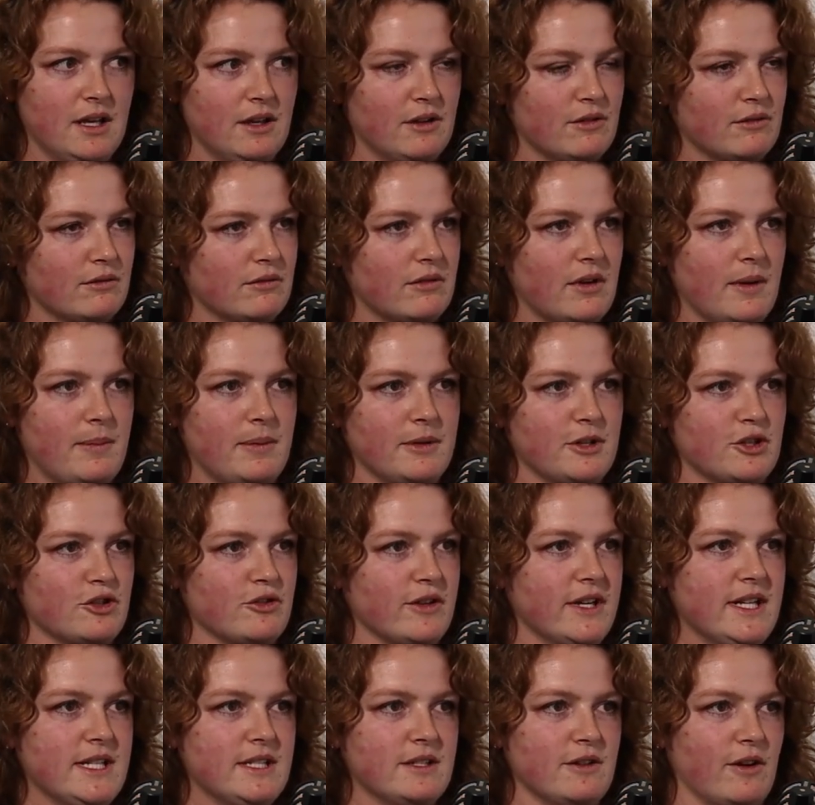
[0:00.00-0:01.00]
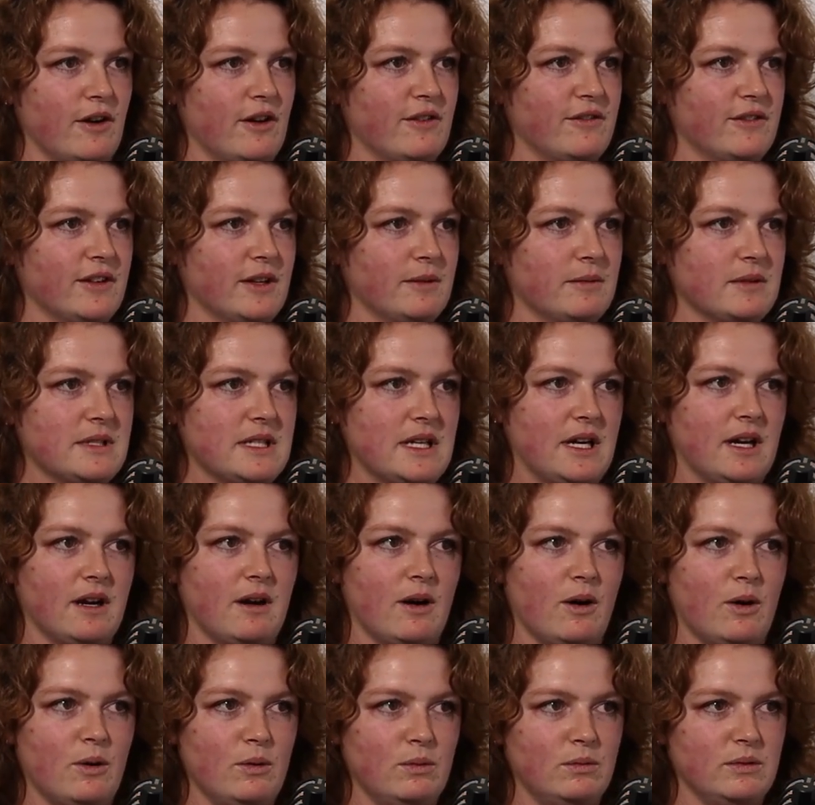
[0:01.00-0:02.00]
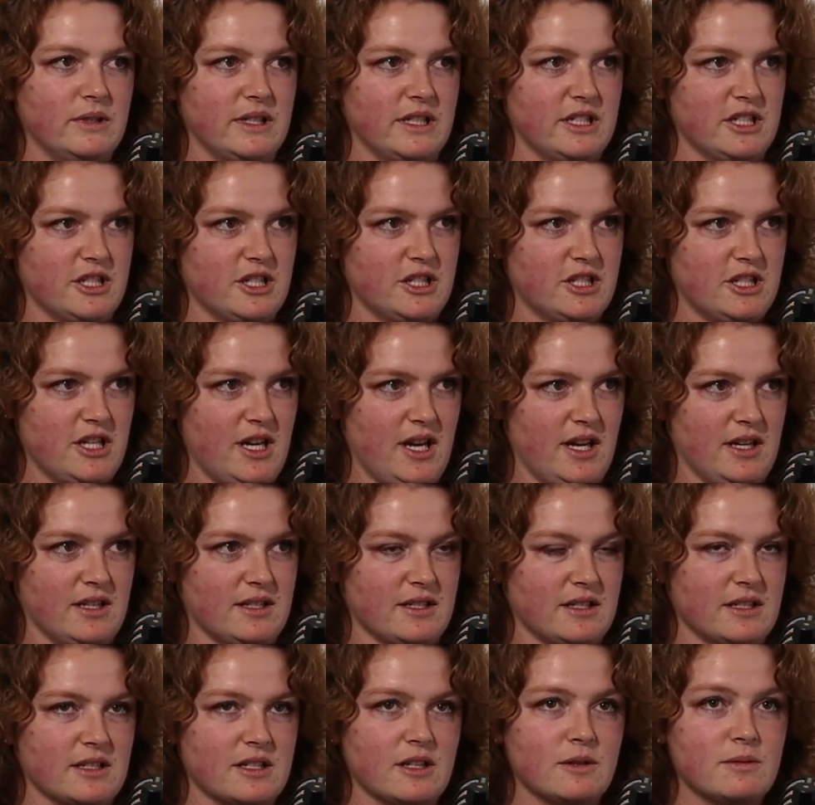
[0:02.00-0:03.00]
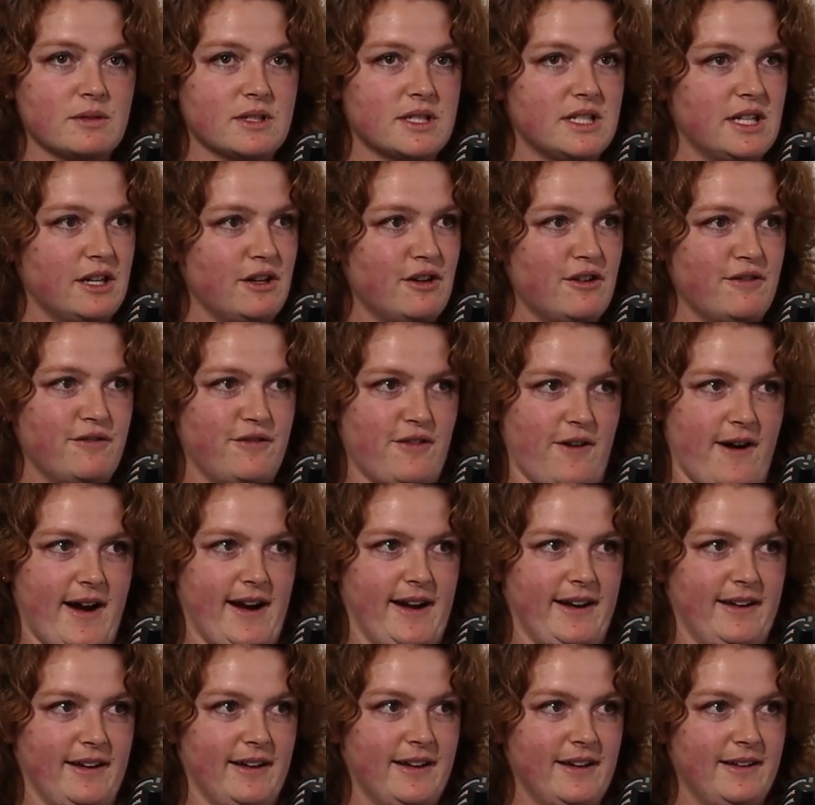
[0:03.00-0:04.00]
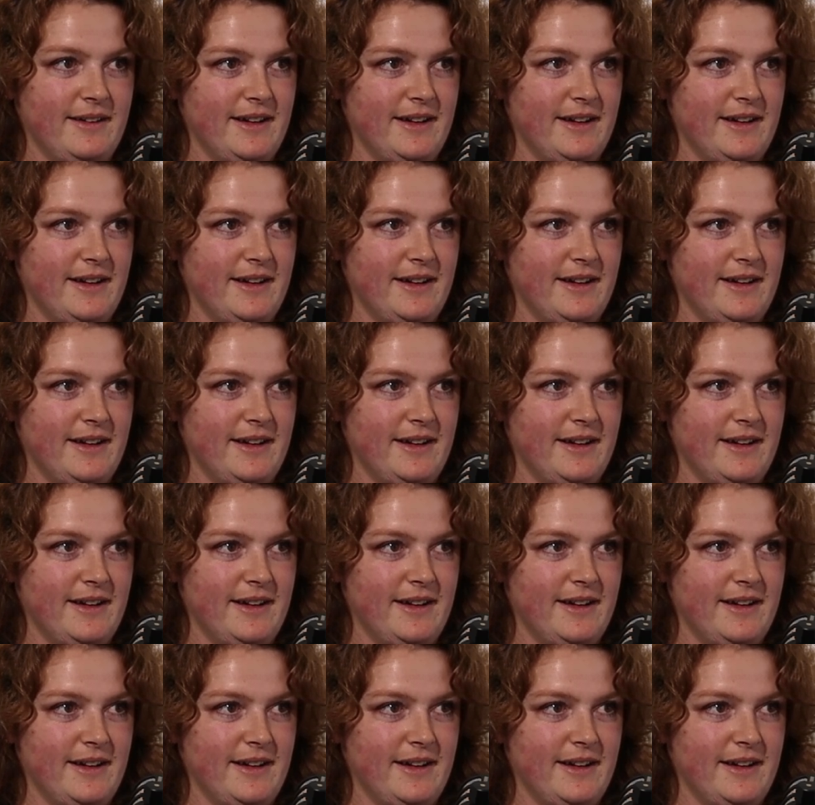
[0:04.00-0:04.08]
ripping shreds off. And it was like, holy shit. And so it was terrifying.